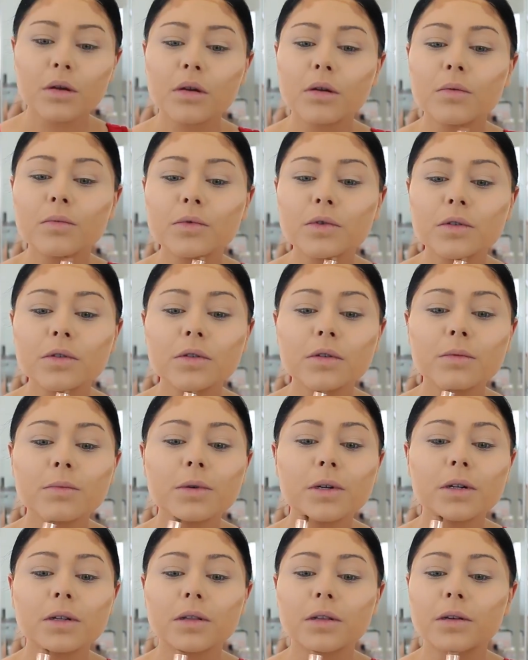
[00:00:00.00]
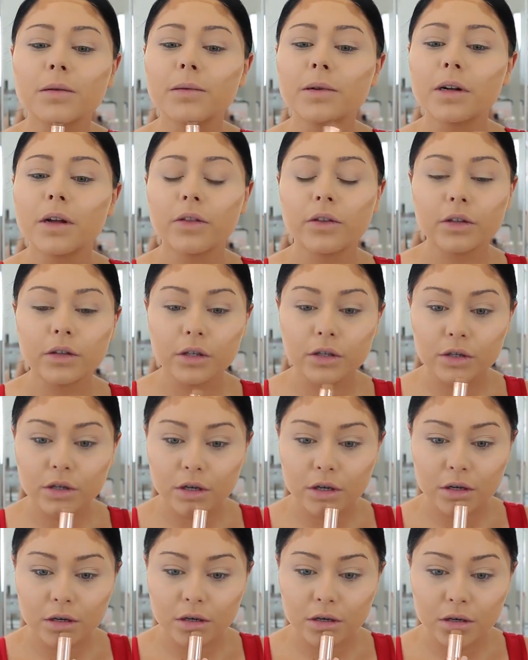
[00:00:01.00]
And I'm just gonna put a little bit under the
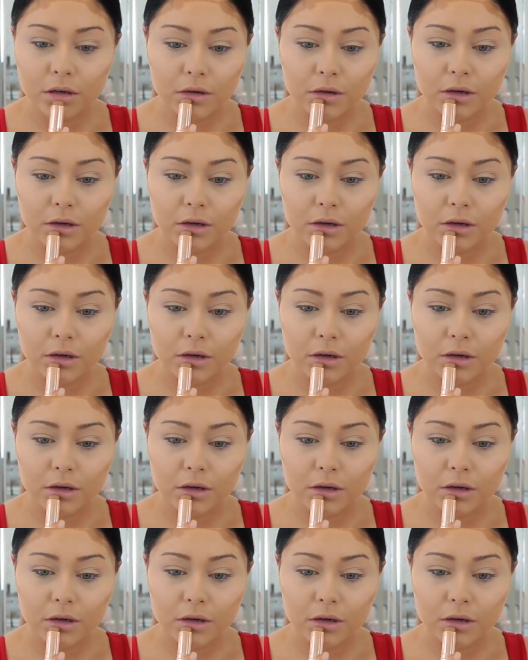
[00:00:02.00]
chin